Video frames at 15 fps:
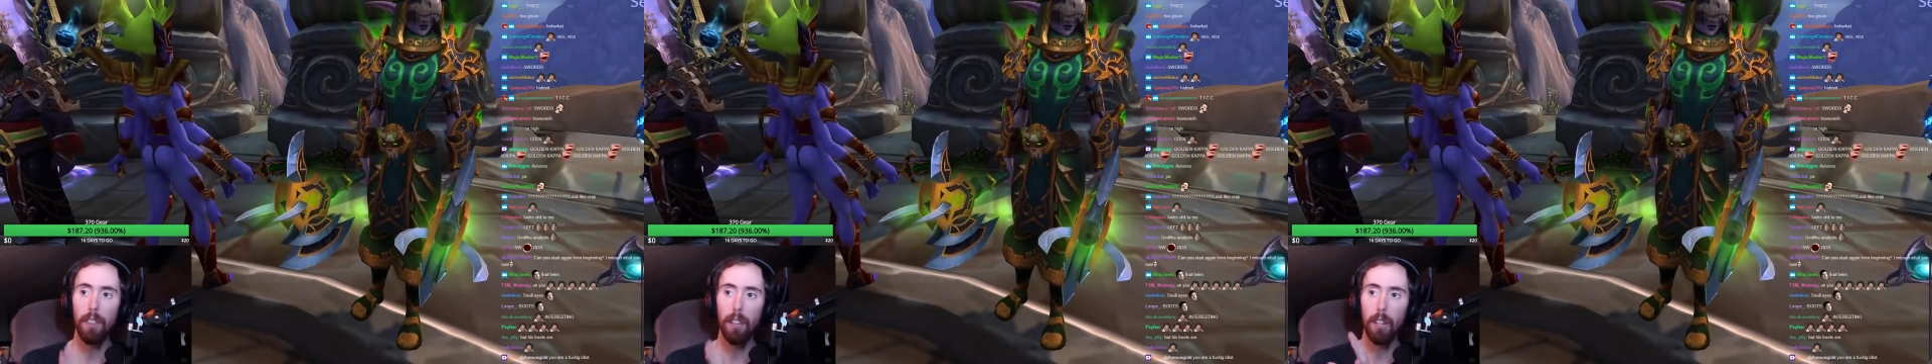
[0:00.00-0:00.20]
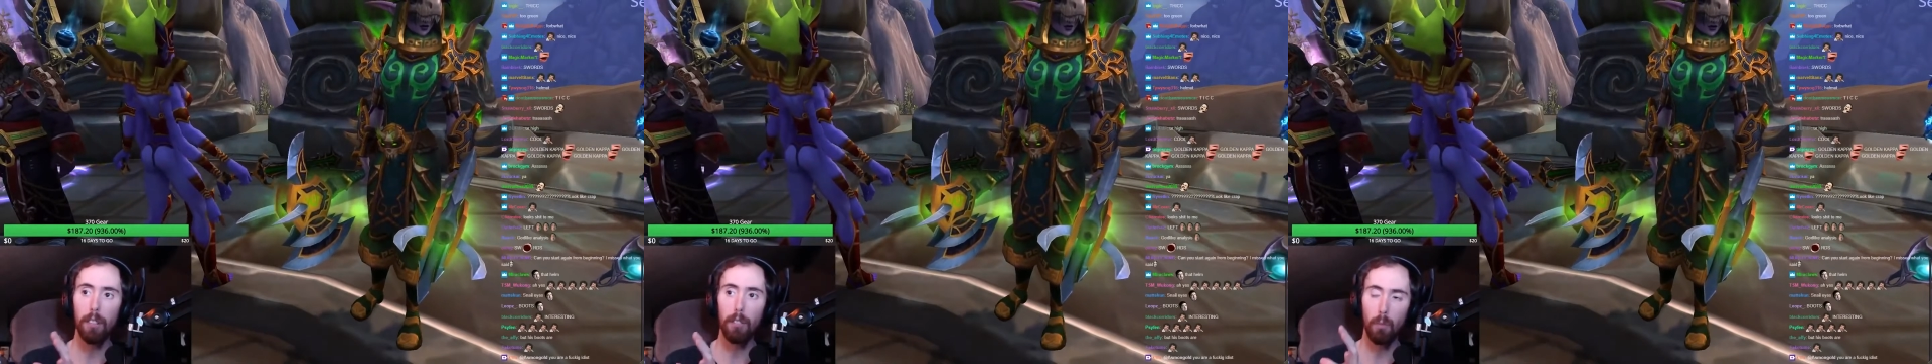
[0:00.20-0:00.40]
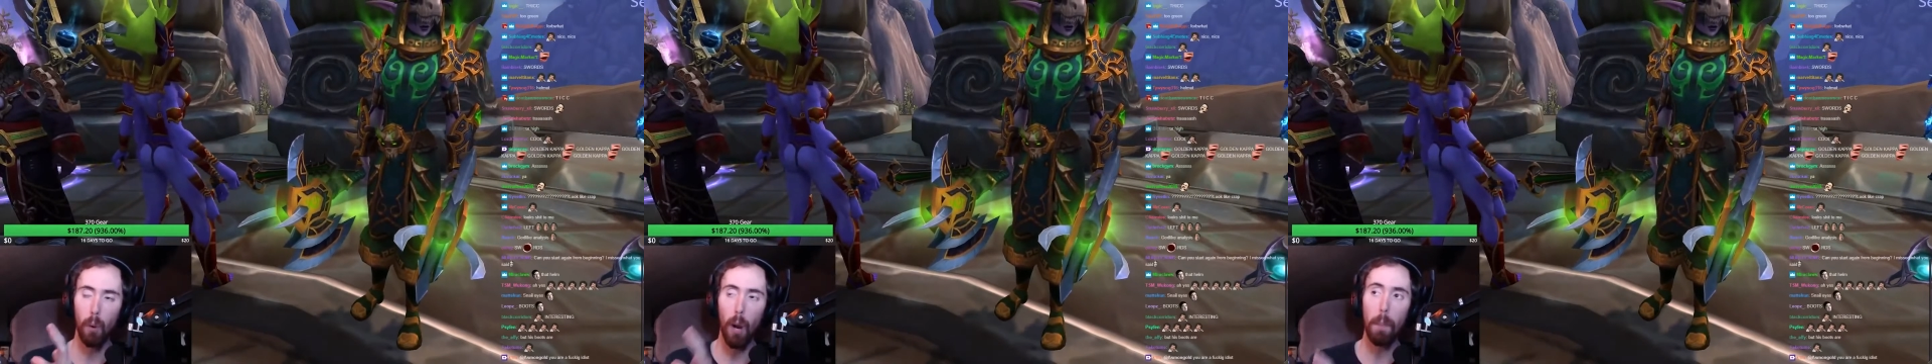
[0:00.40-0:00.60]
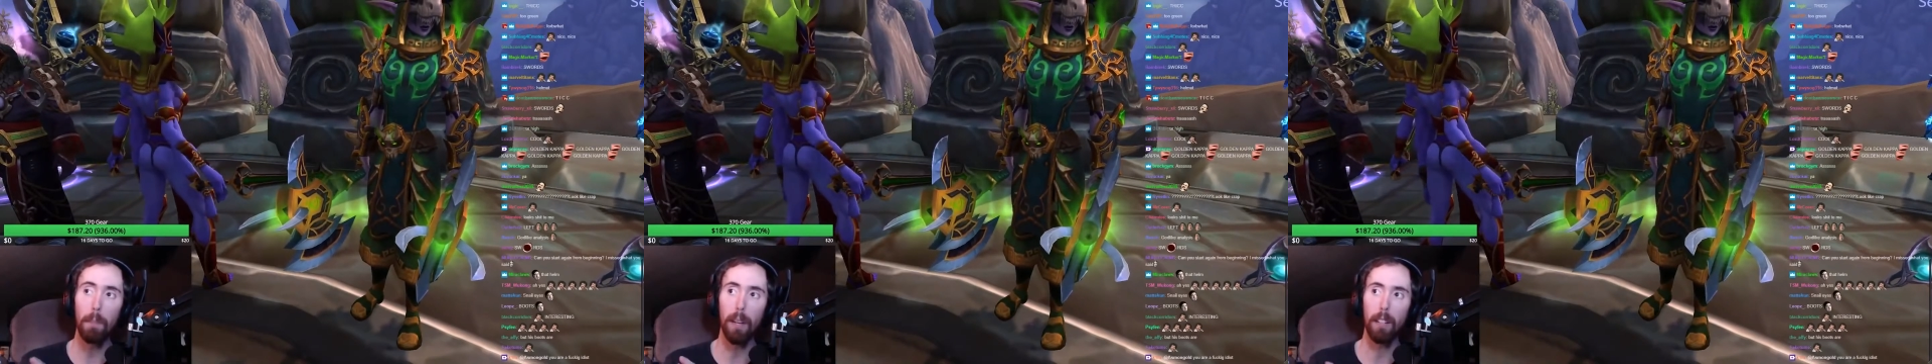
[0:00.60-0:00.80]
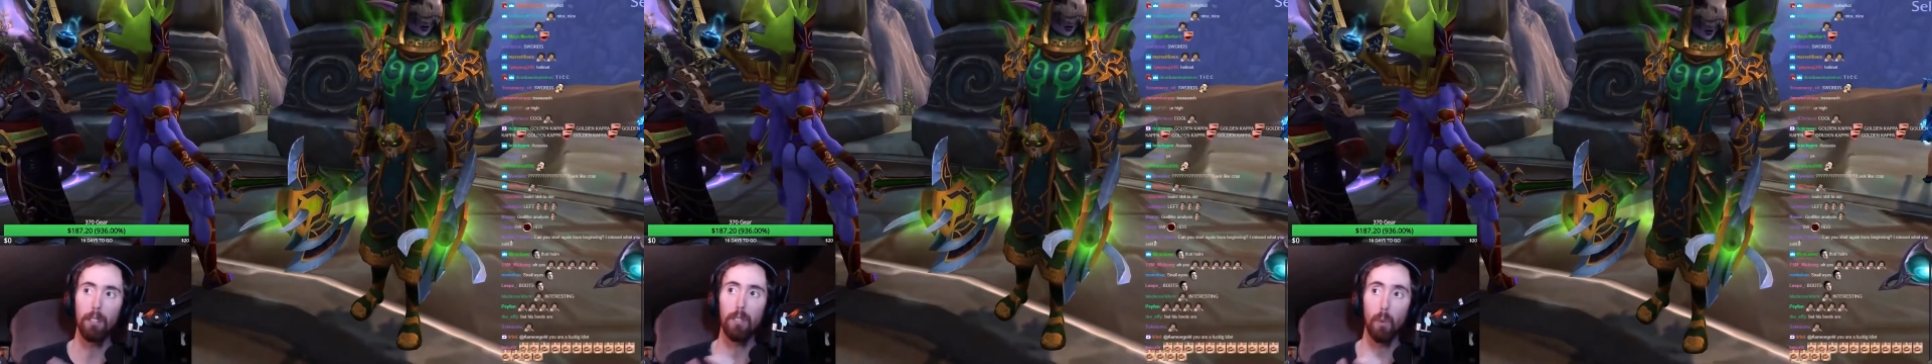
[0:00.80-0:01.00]
these
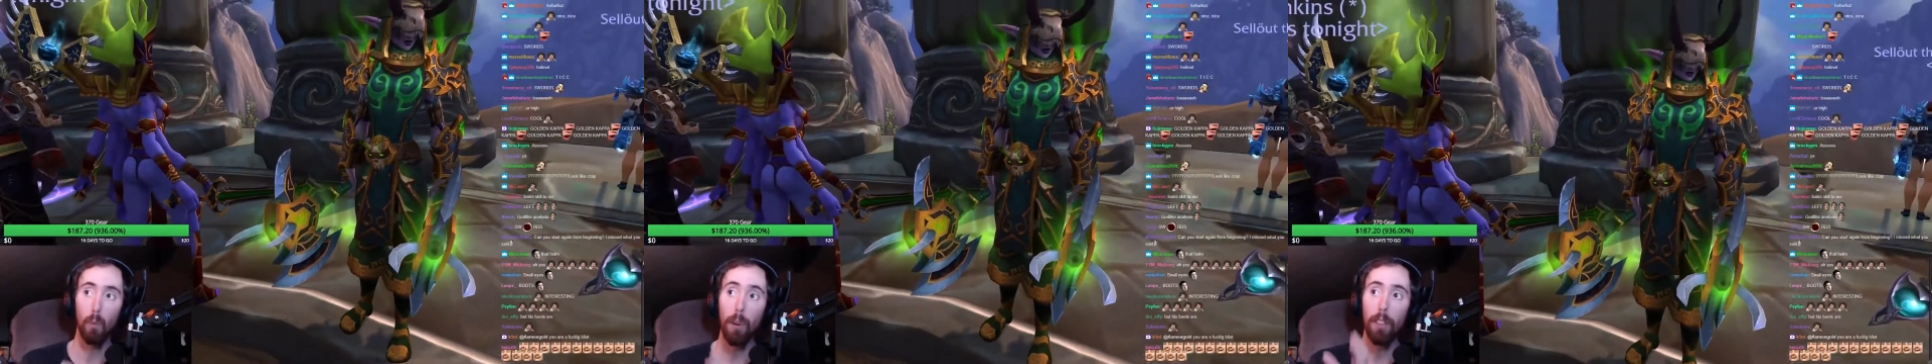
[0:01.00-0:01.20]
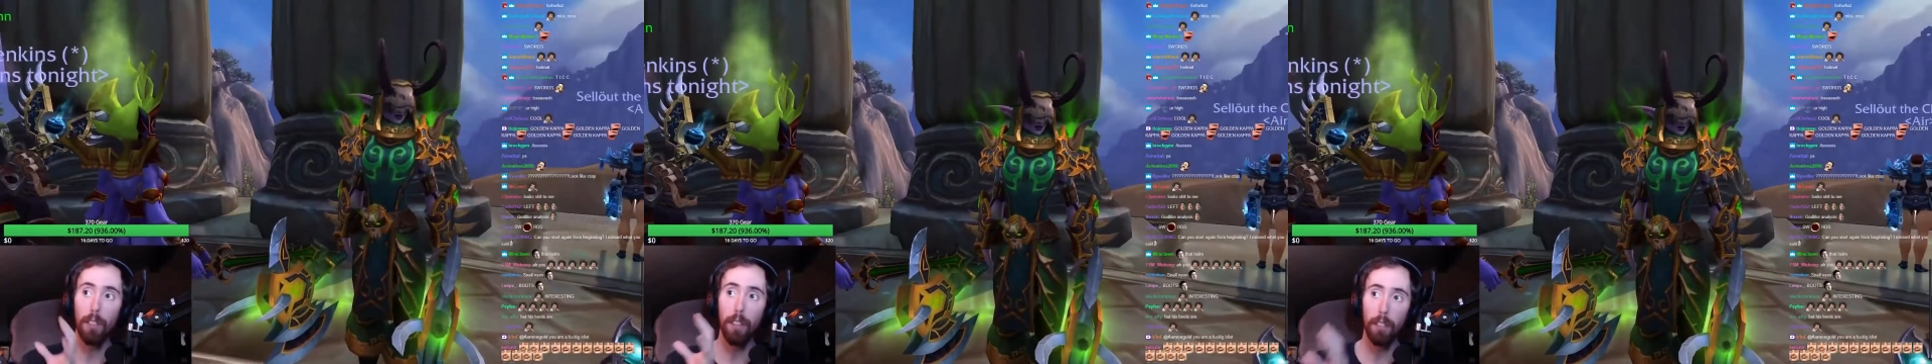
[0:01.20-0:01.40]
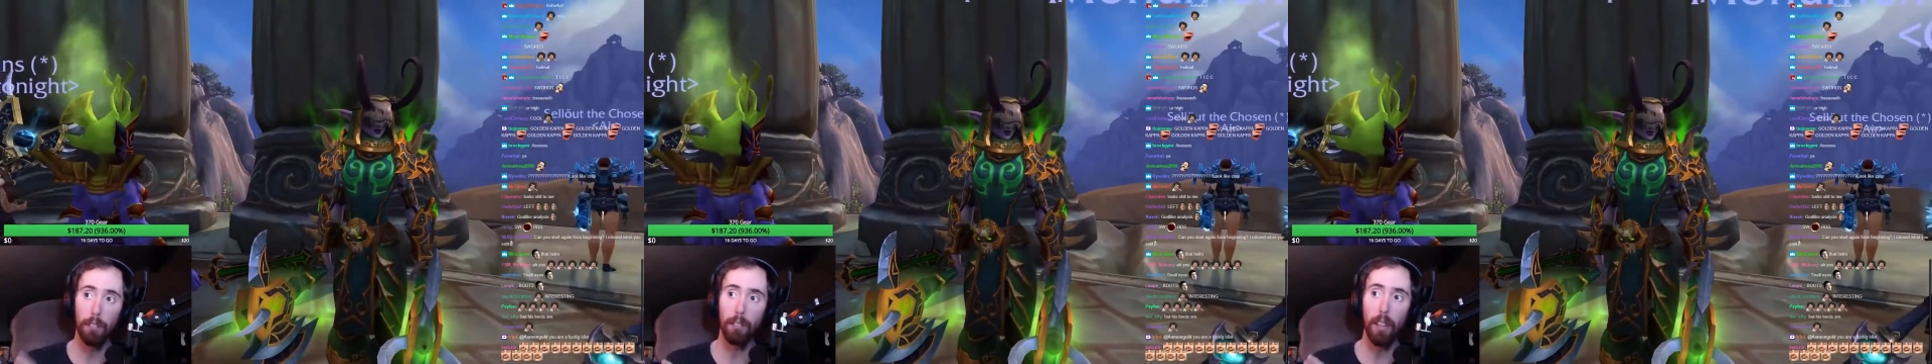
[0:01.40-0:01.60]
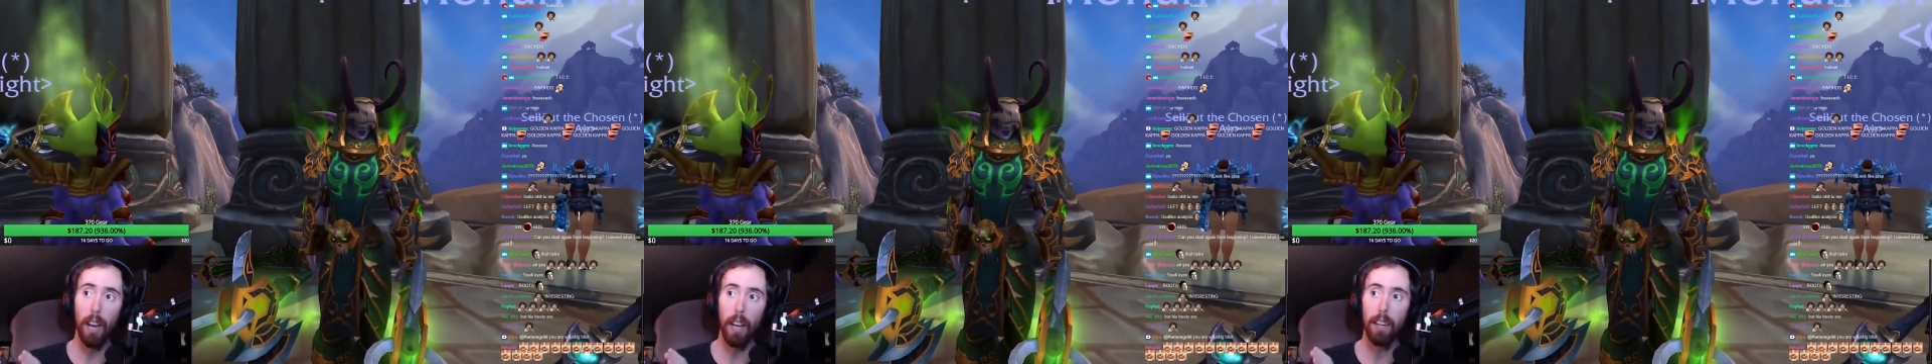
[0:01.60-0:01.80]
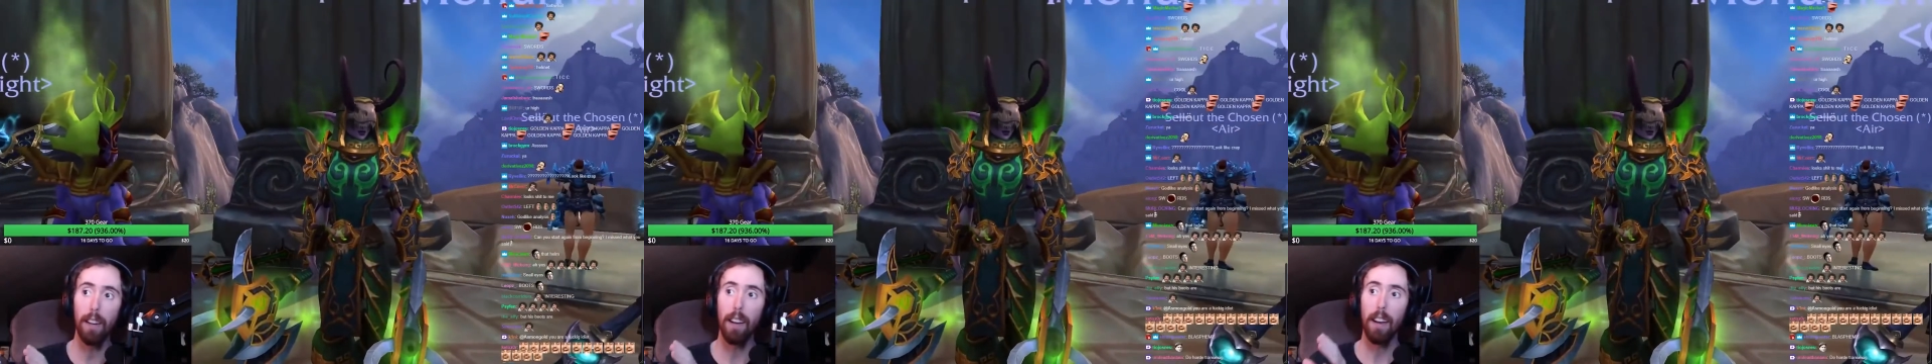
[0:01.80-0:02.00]
weapons, with this
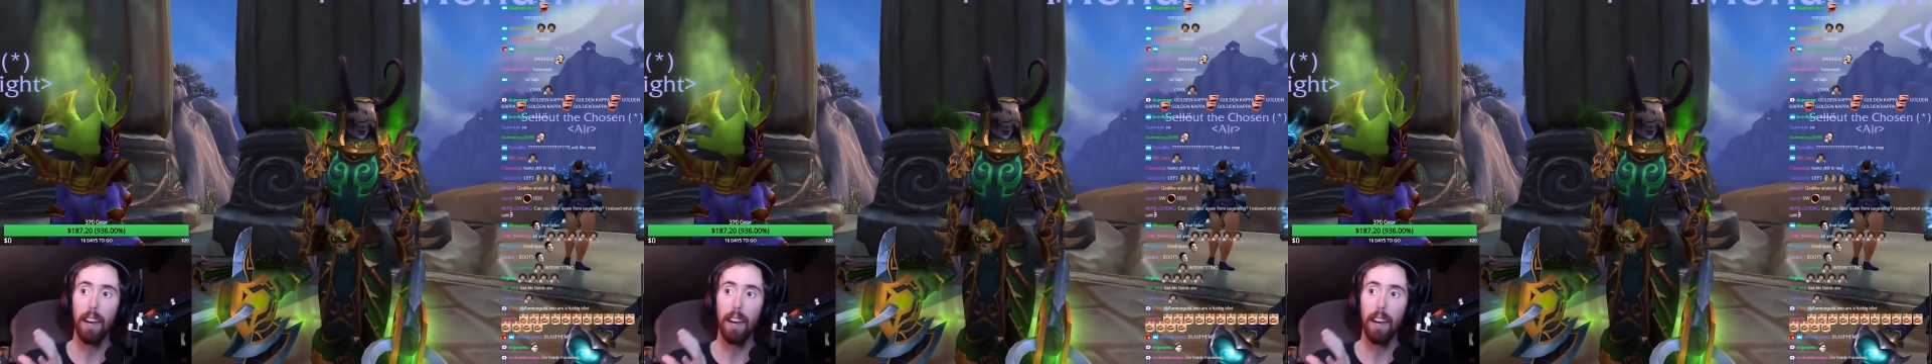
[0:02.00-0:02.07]
set,